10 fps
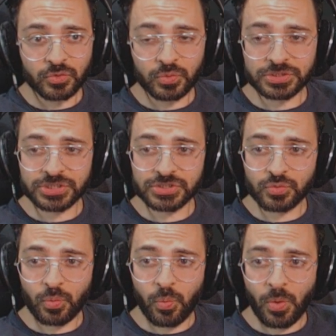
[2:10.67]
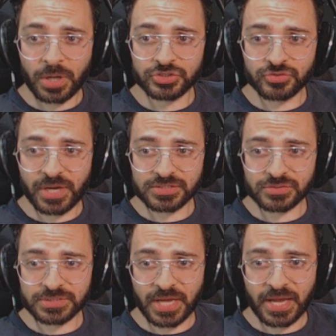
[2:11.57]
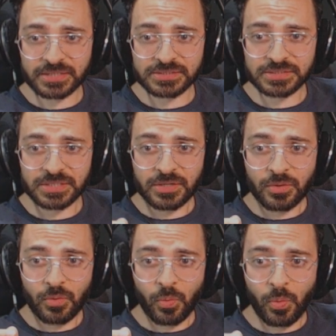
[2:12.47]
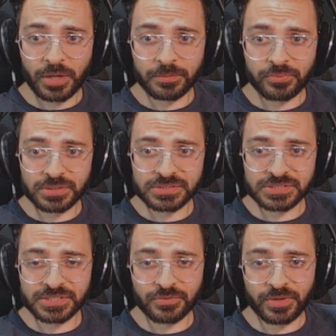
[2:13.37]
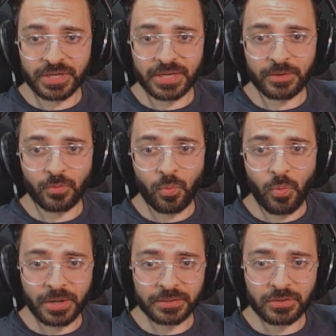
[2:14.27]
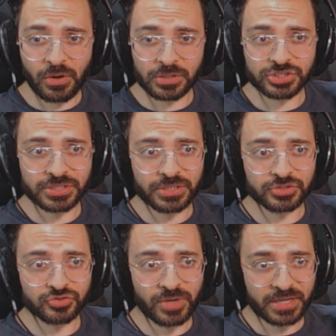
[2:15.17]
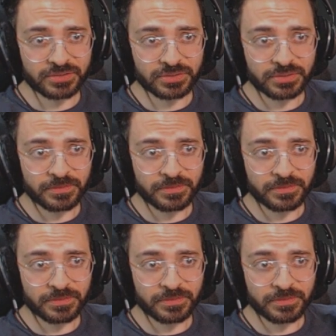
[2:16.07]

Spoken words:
which is 1 Draxos Axe, 1 Processing Ring, and 1 Caution Attractor.